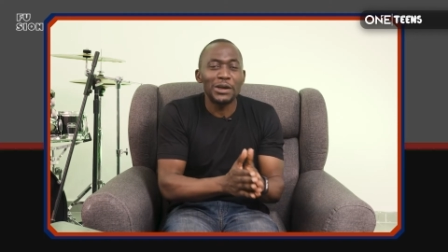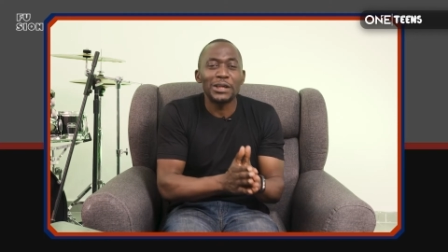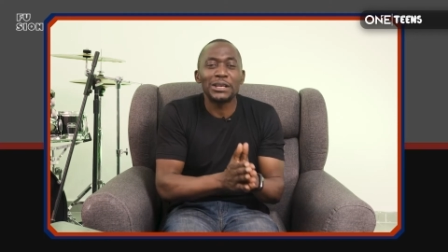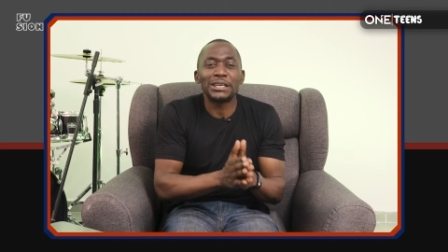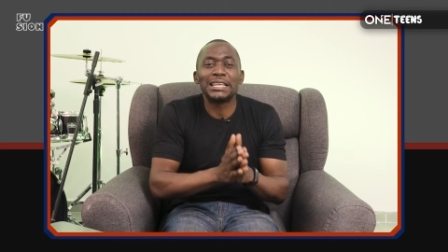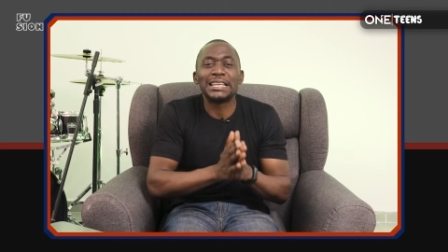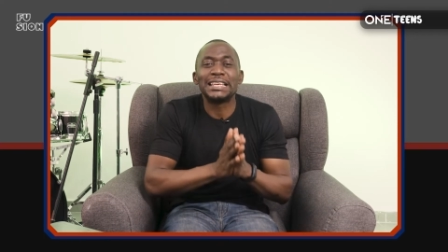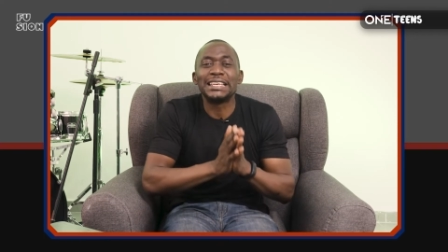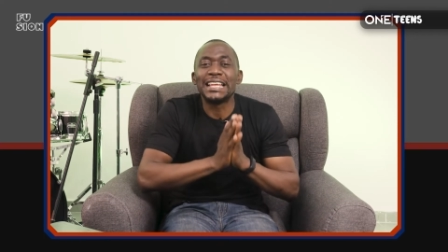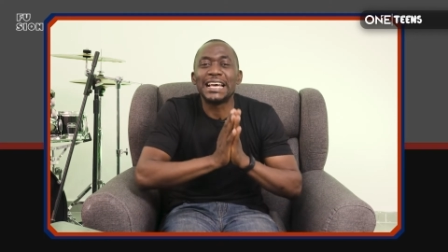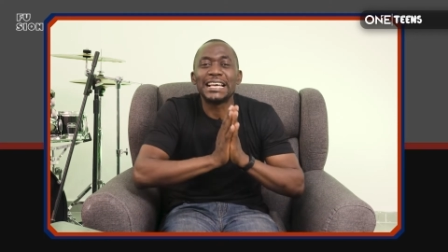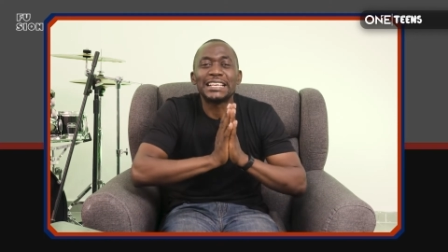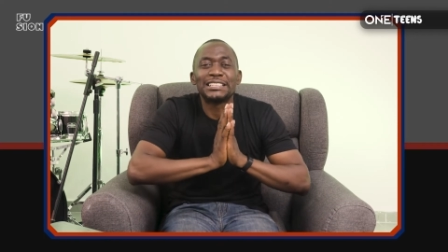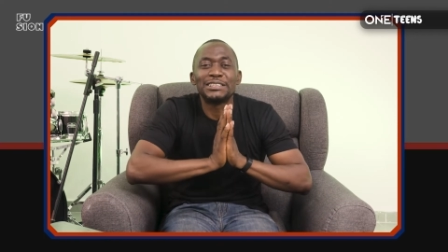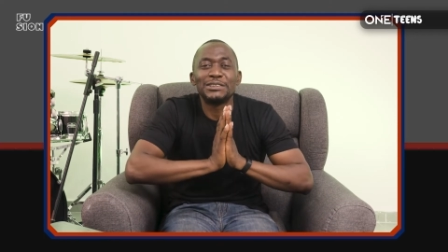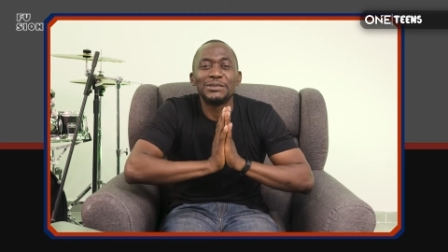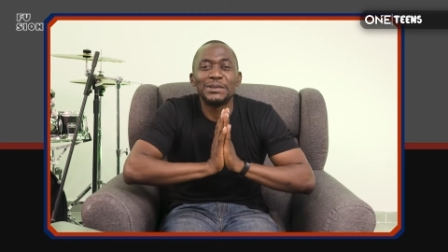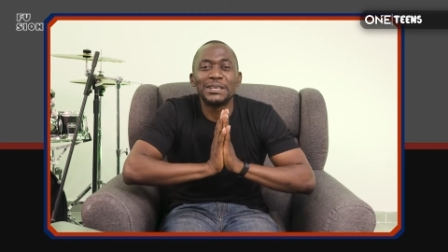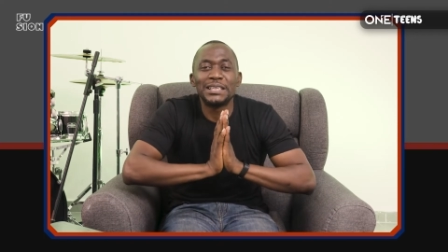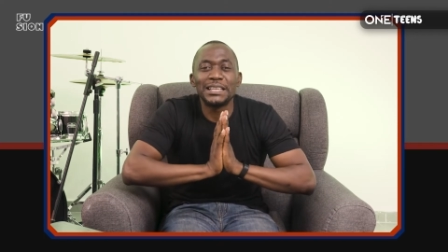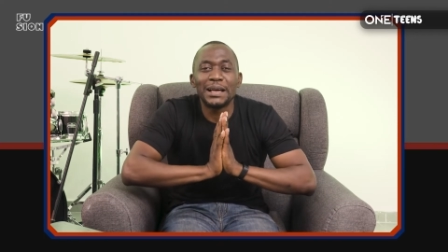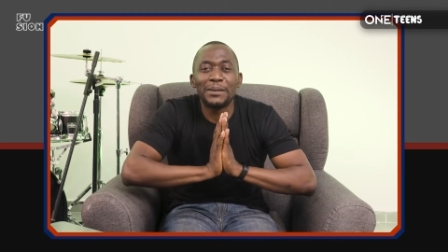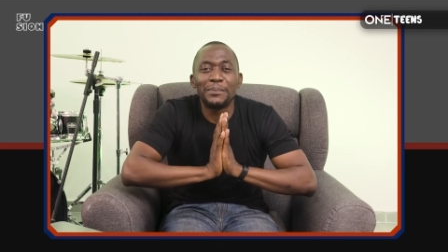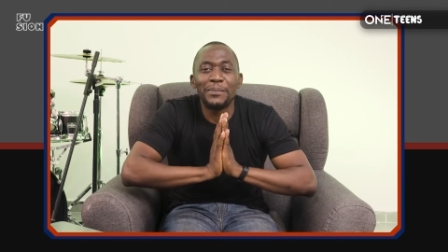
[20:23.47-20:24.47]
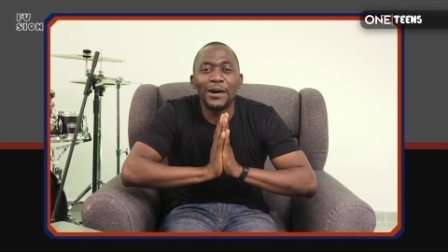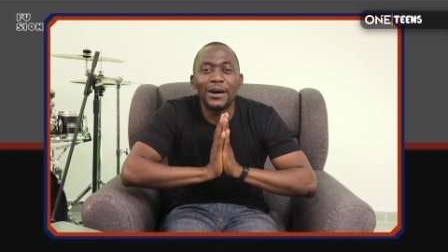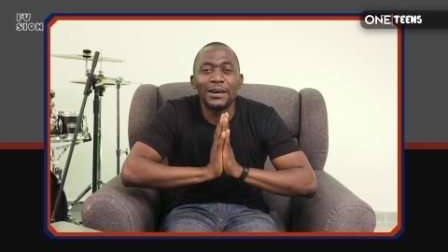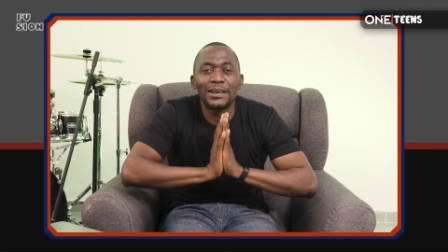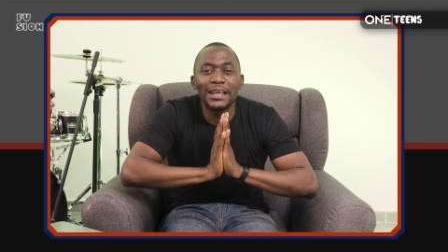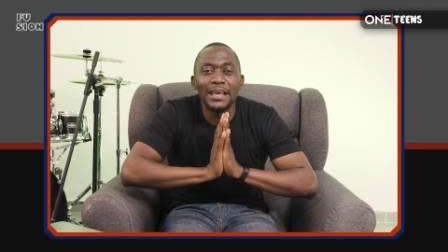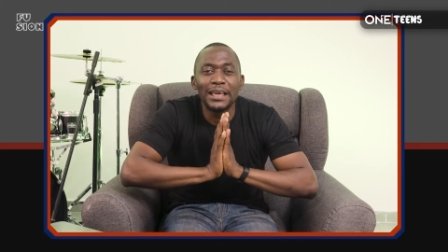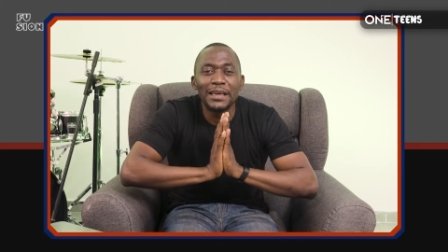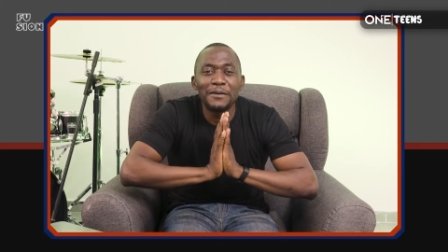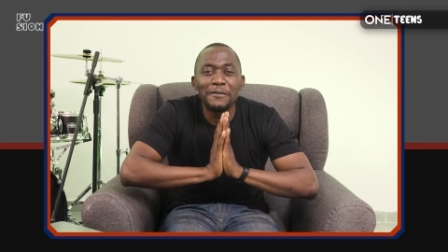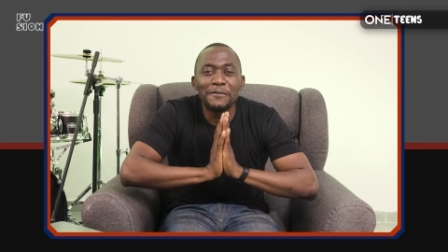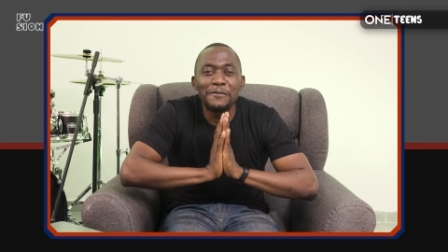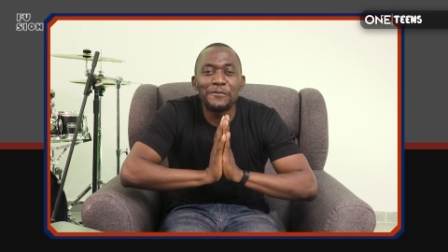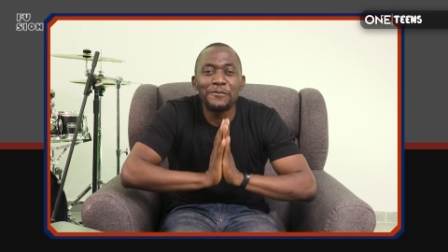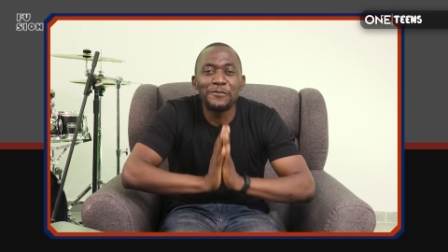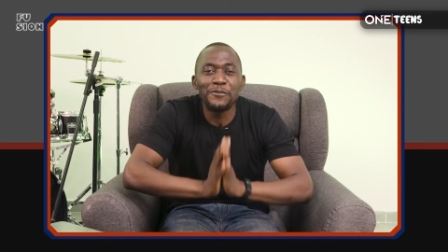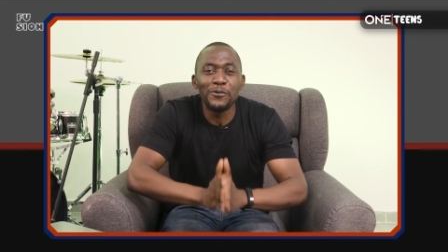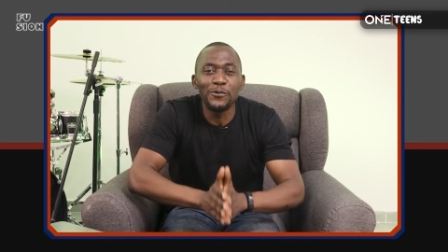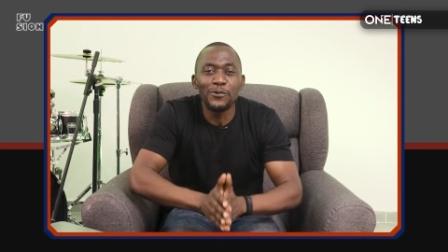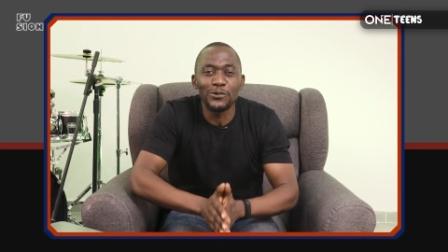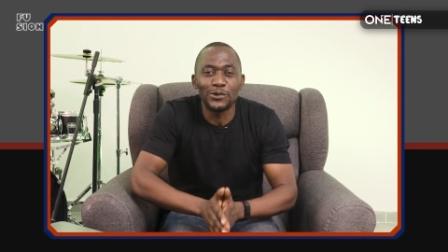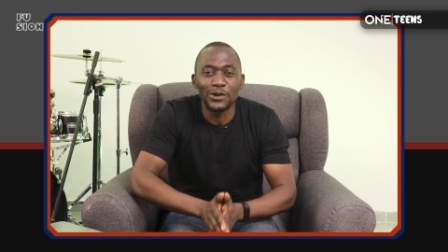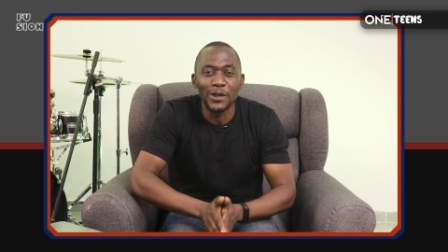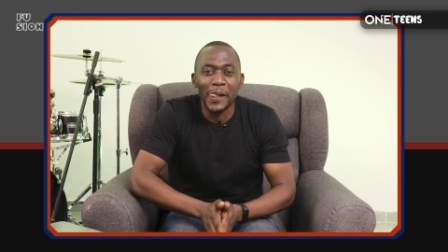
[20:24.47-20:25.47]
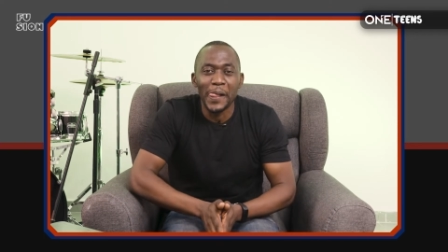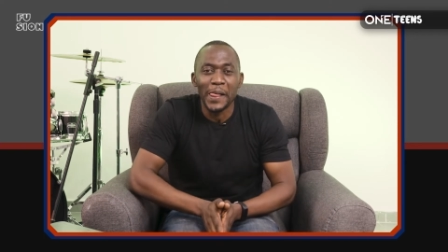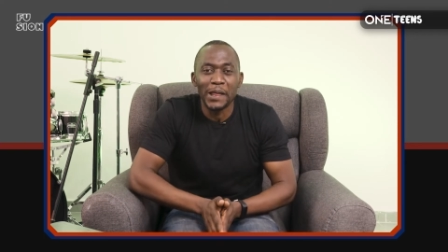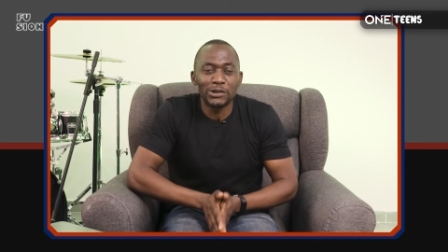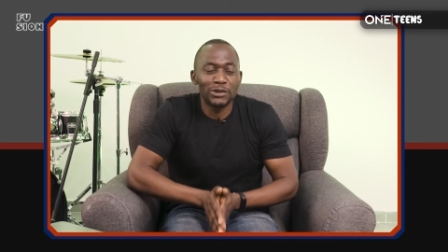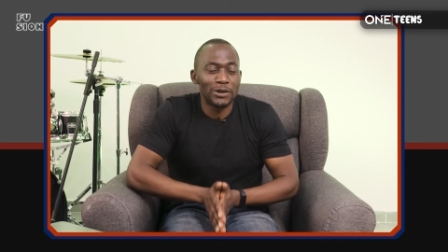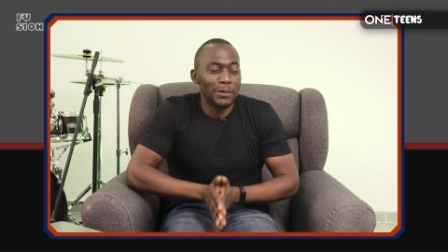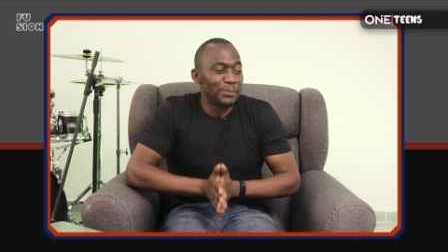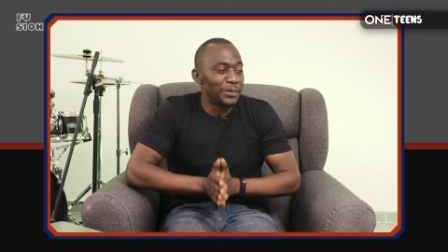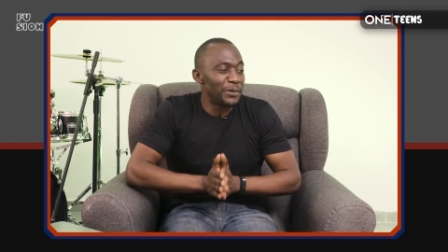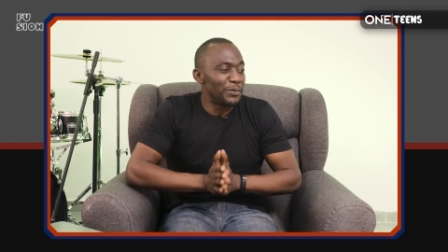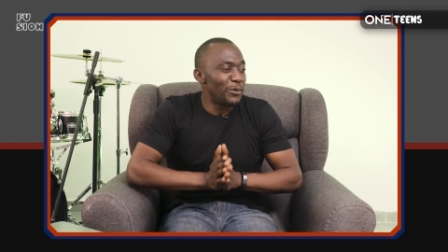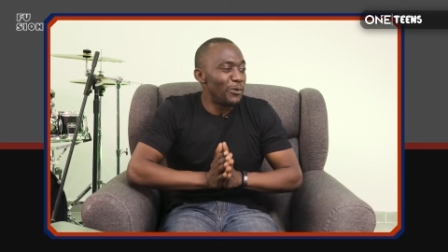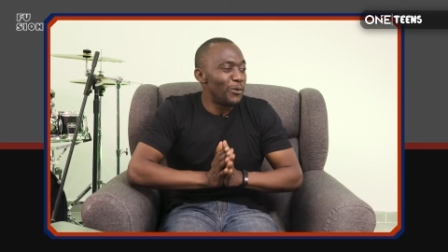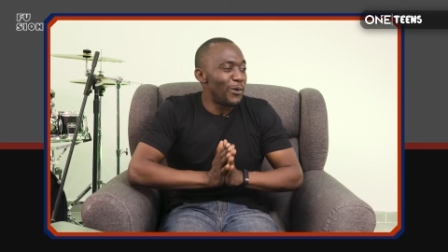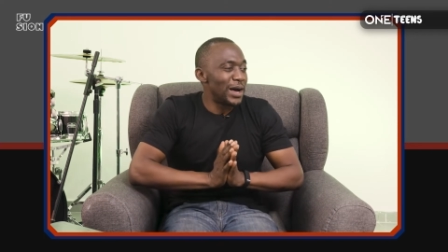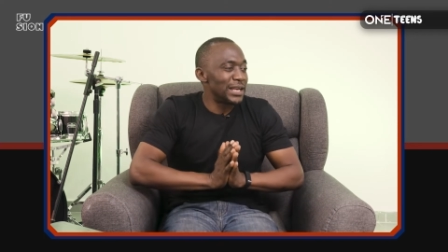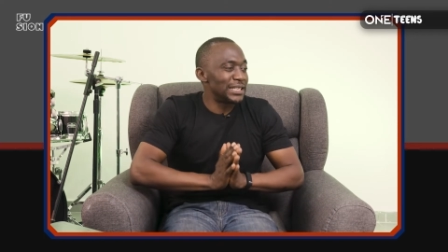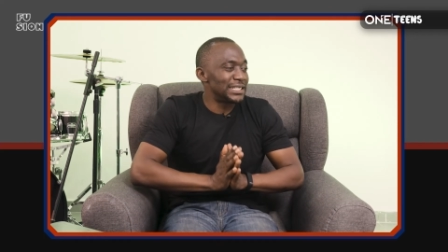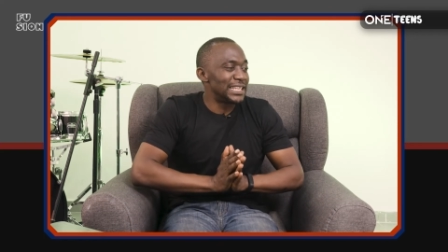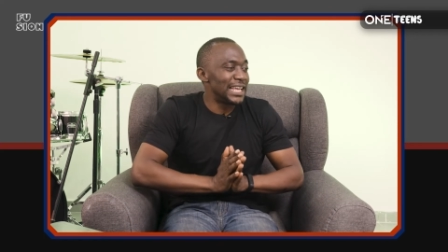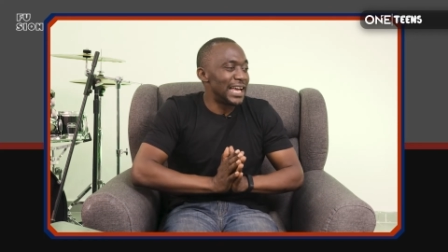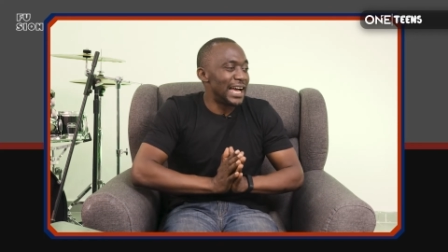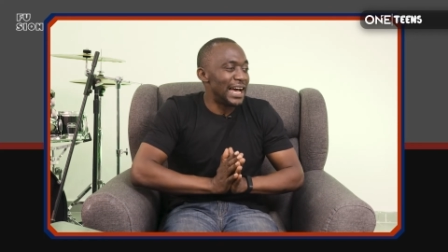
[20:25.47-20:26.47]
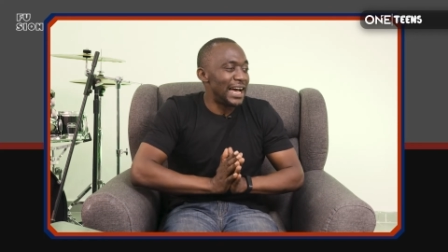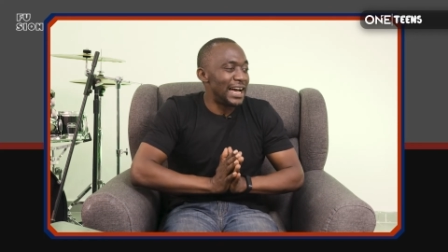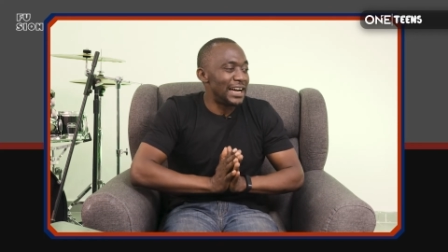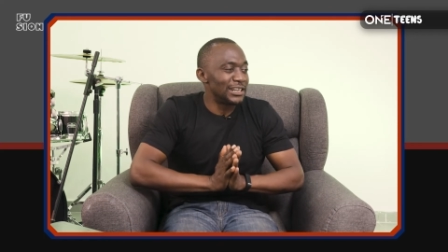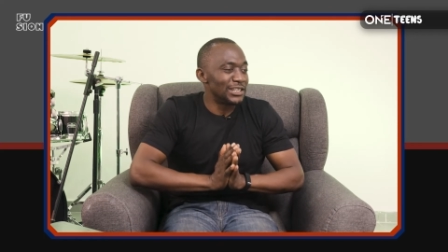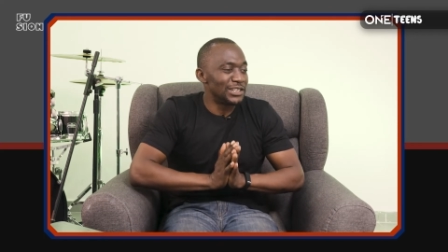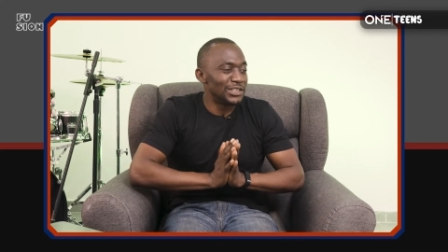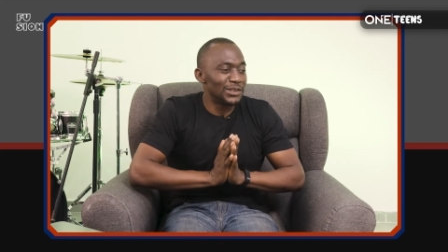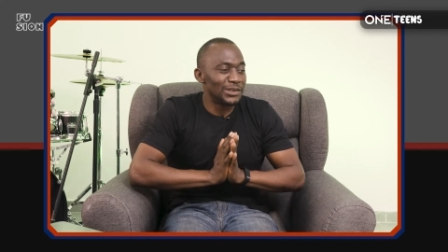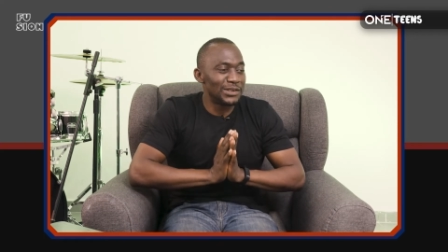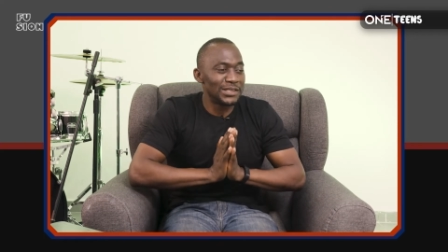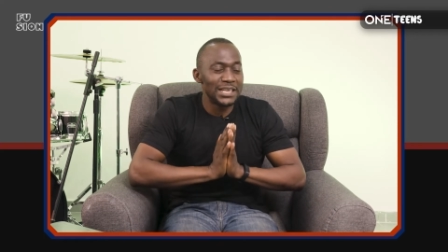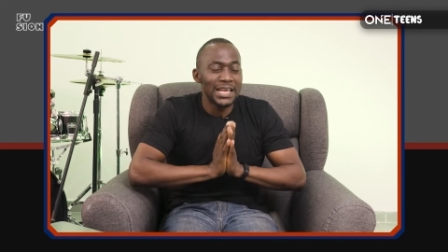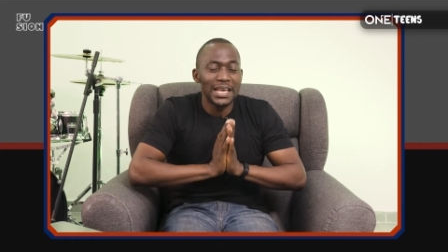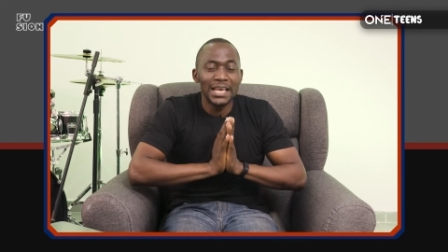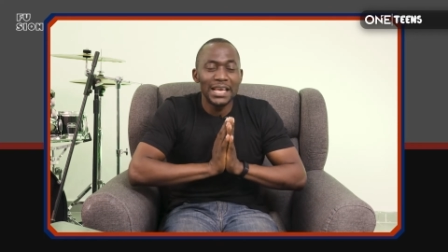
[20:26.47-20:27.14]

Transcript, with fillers: the next thing you think about food. Some people, once they're anxious,